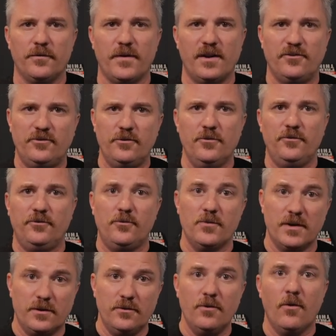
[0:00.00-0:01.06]
if i choose to
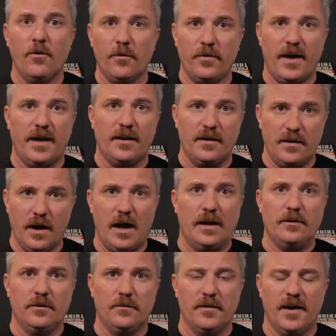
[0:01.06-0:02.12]
ignore that and
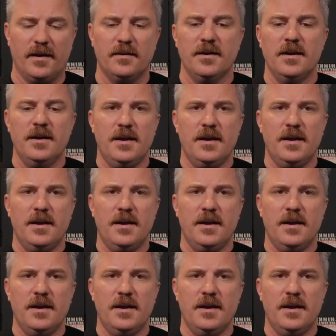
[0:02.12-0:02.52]
not do that